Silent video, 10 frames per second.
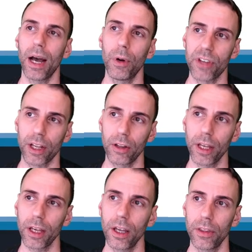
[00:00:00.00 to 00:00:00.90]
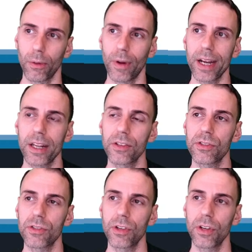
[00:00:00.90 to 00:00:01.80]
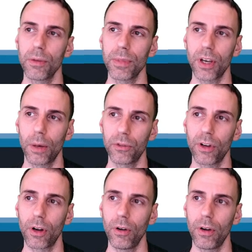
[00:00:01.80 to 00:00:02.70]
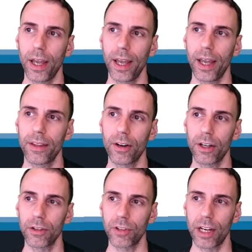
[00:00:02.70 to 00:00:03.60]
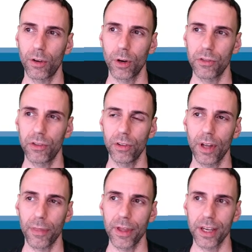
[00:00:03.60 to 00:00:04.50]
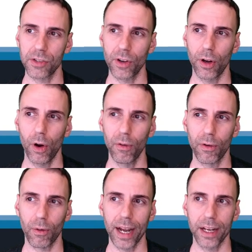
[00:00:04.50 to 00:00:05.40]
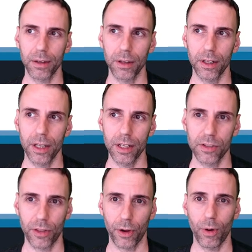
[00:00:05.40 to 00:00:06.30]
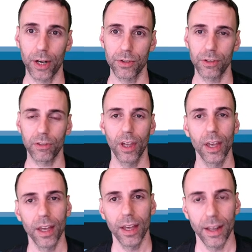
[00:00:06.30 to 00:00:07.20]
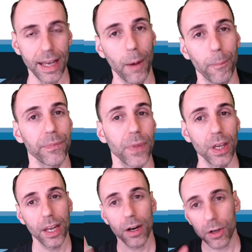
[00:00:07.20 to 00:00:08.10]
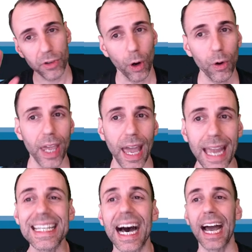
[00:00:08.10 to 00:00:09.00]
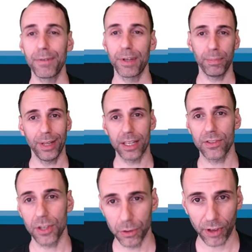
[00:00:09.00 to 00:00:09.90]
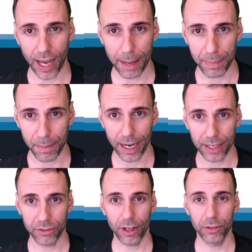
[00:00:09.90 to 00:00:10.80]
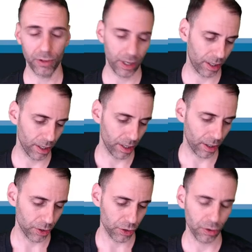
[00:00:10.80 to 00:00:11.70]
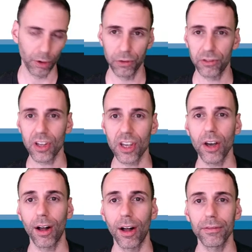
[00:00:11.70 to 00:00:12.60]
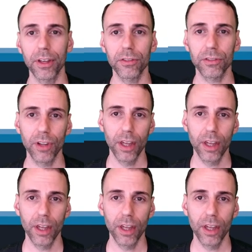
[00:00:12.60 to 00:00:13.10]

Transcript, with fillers: once I click, the radius becomes zero, and there it is. And of course, nothing is gonna override it in these other quadrants. Now, here's an okay time and place to use copy pasta. So I'm gonna Control C all of this,